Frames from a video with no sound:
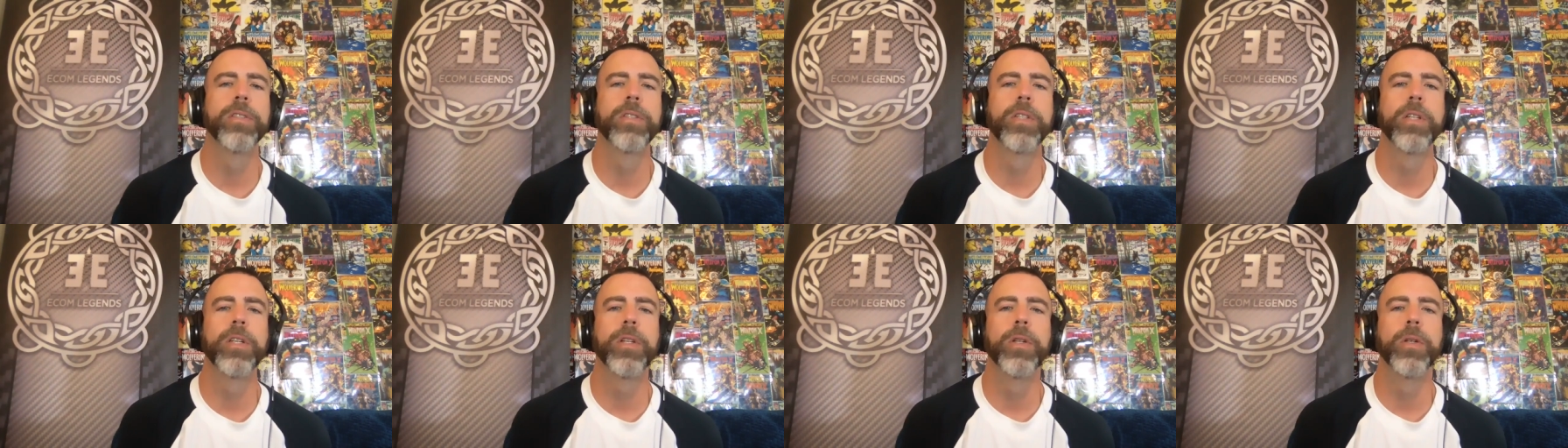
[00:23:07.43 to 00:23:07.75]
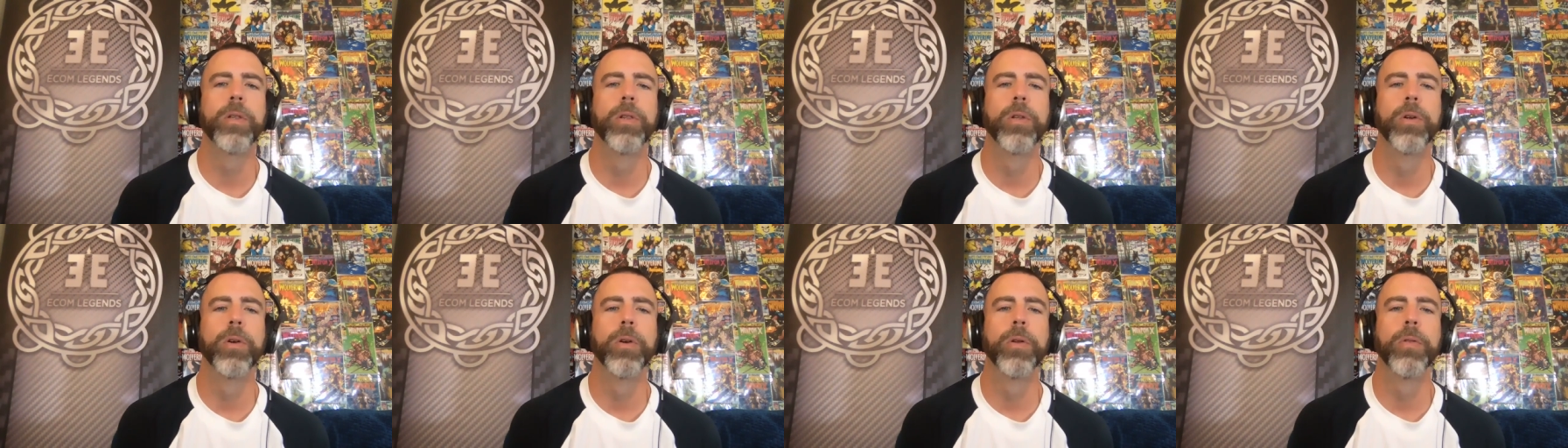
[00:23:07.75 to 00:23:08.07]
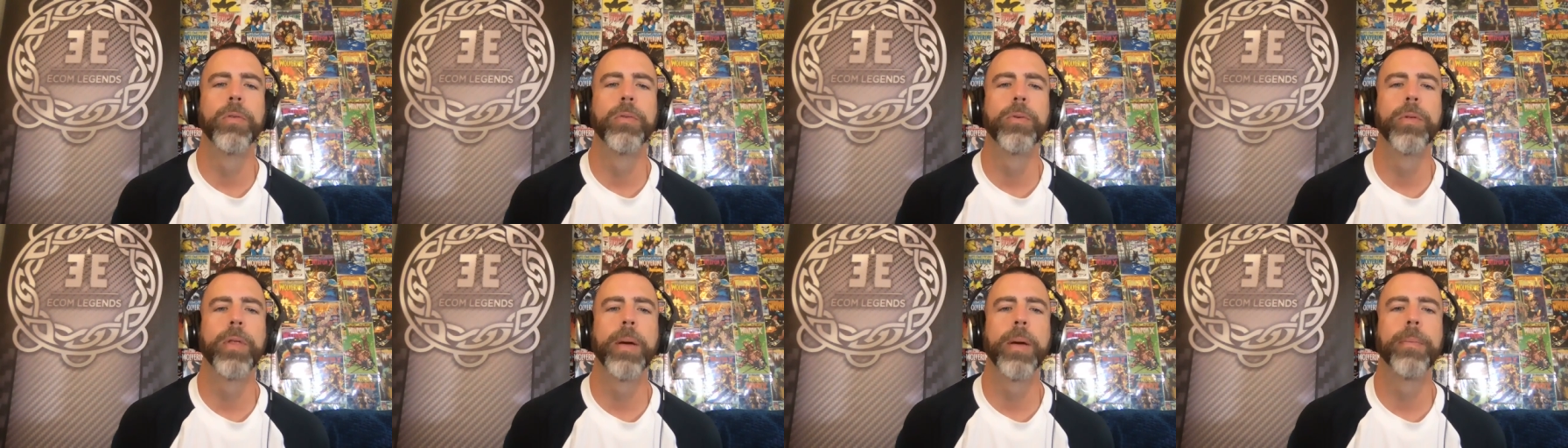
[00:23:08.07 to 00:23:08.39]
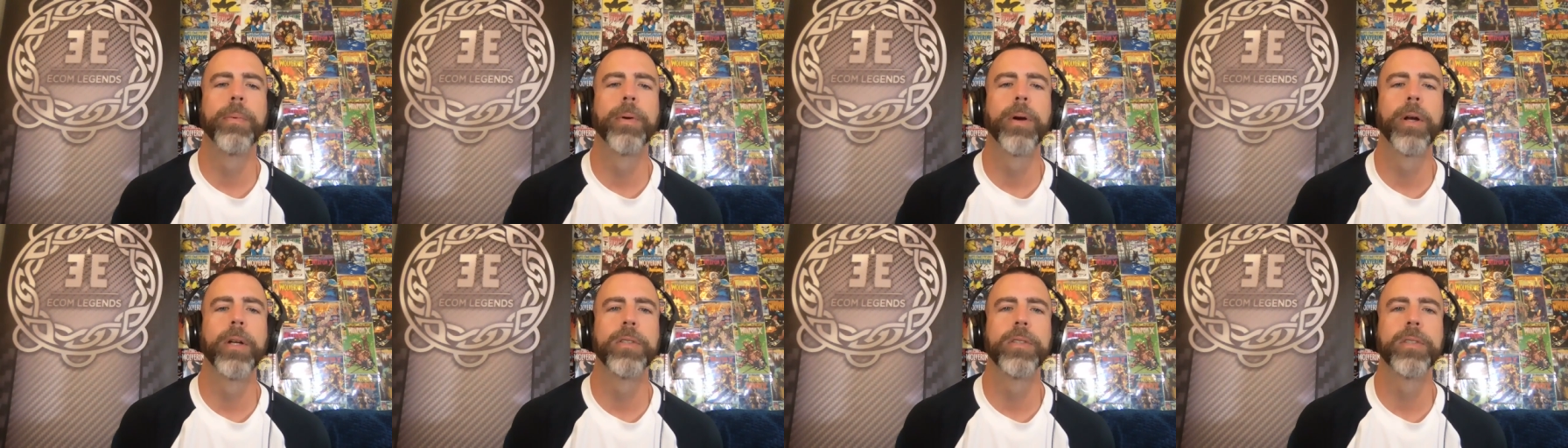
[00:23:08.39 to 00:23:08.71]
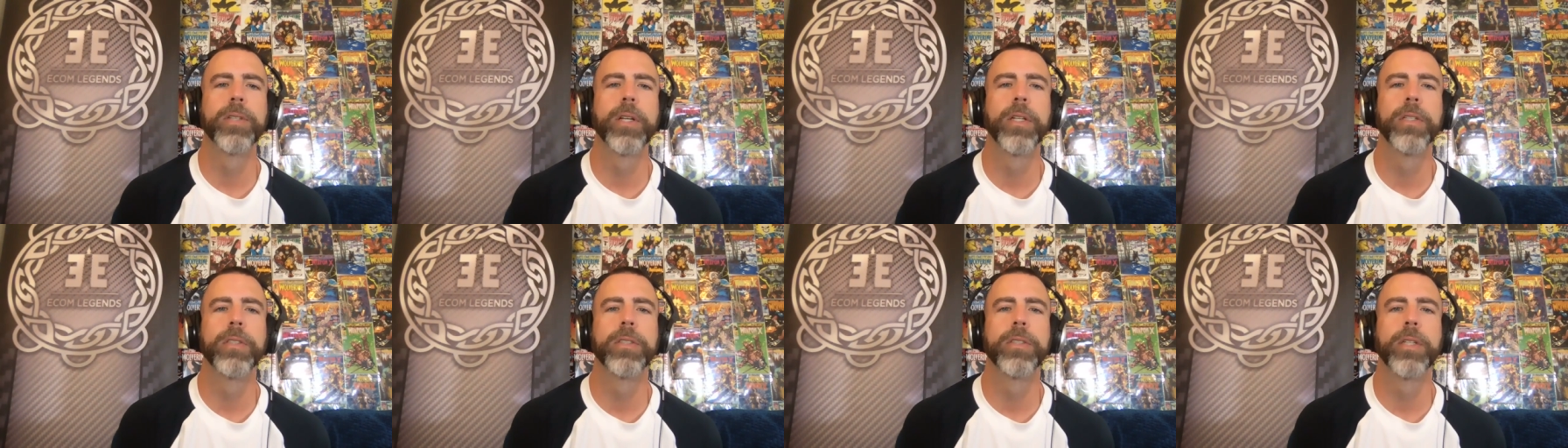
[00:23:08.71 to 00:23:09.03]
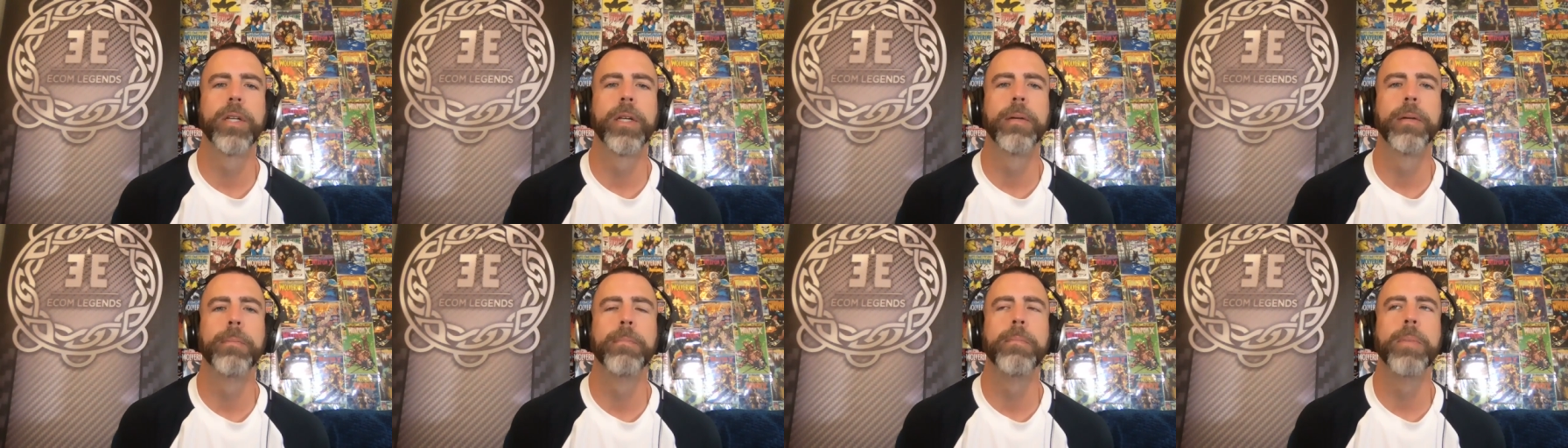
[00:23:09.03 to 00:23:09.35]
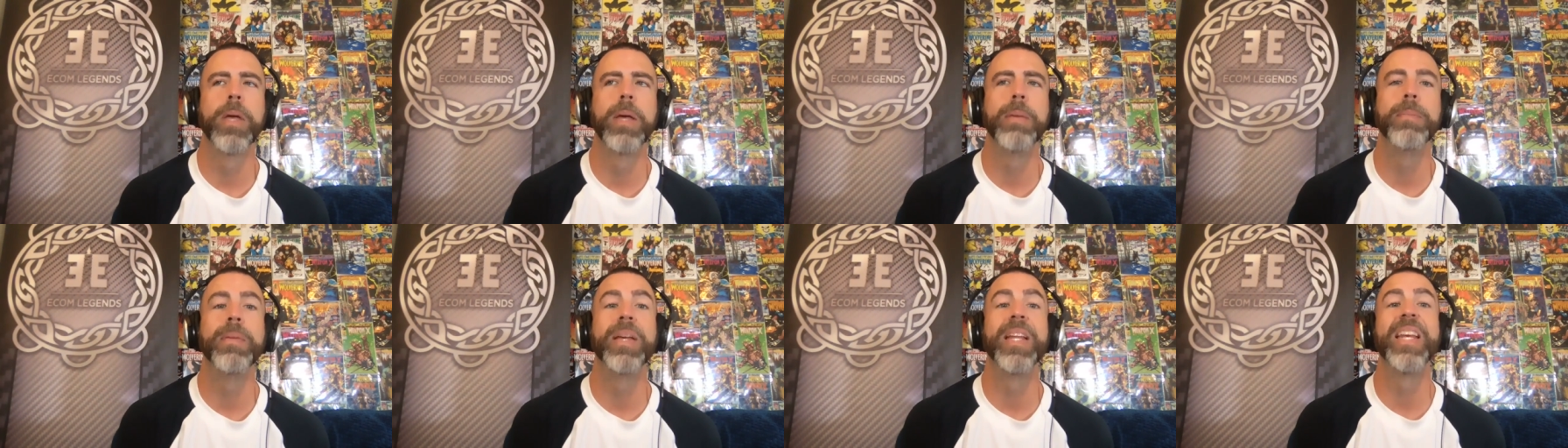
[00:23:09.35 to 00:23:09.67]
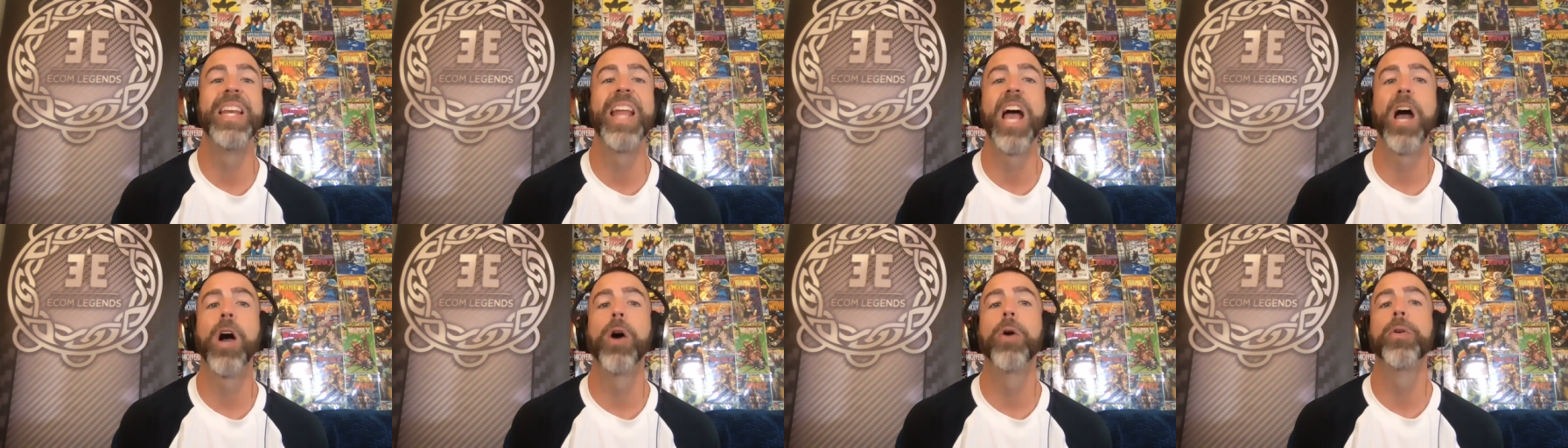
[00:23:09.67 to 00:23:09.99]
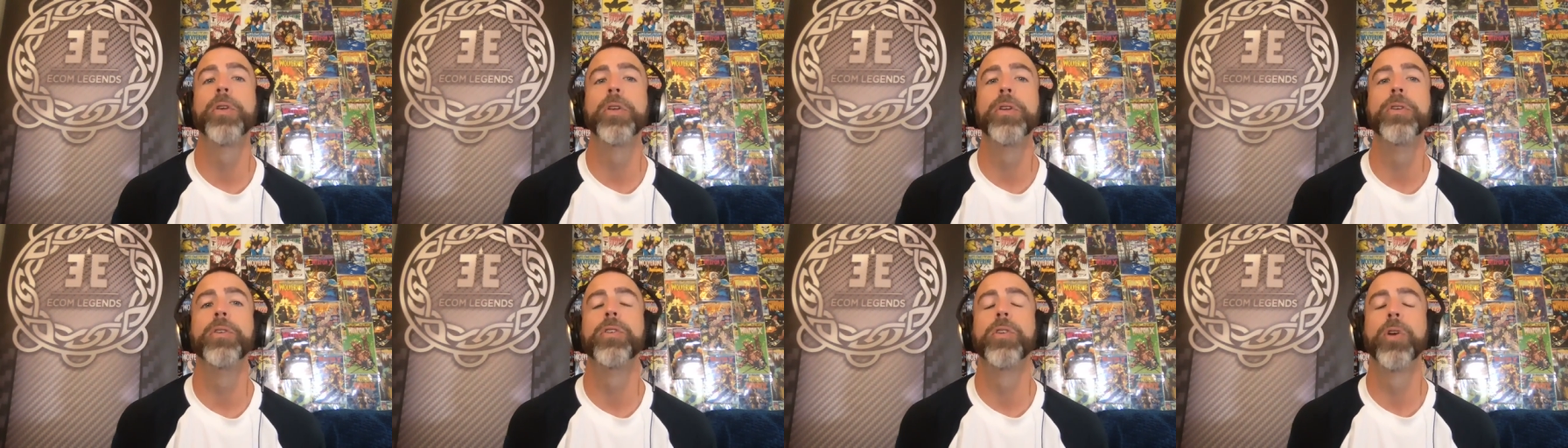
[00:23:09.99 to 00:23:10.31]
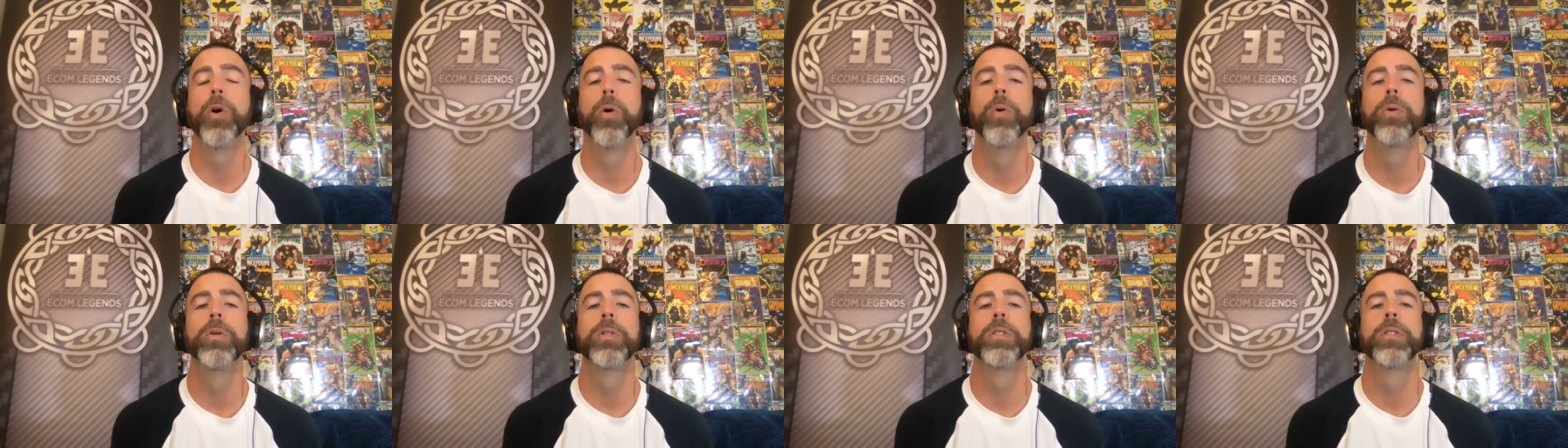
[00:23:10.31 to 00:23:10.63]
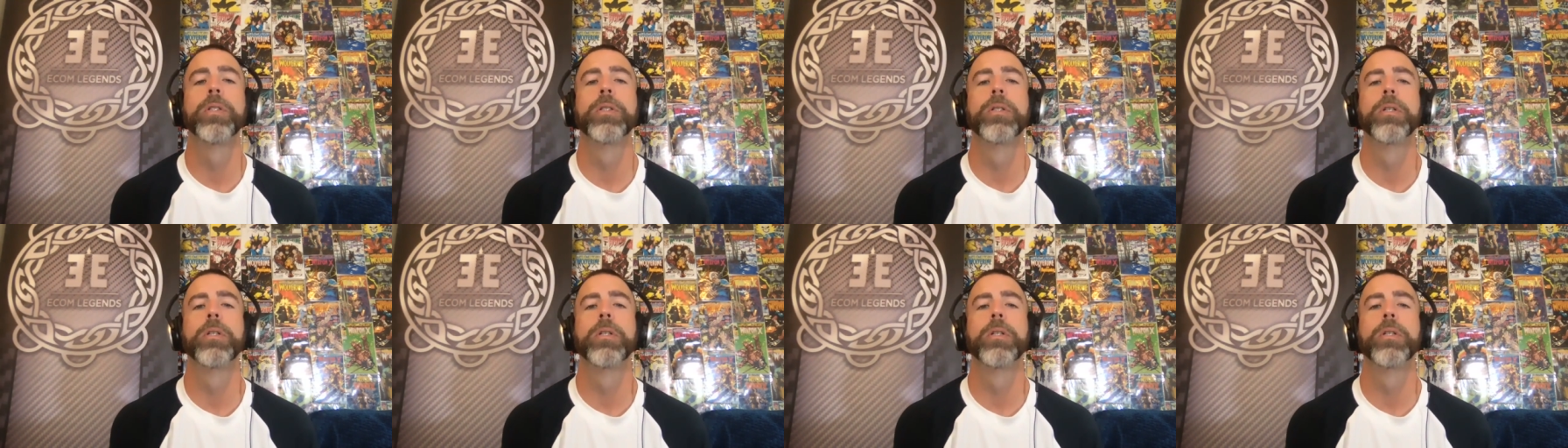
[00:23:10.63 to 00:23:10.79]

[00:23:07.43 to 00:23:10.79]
that you learned through that process that maybe now you don't,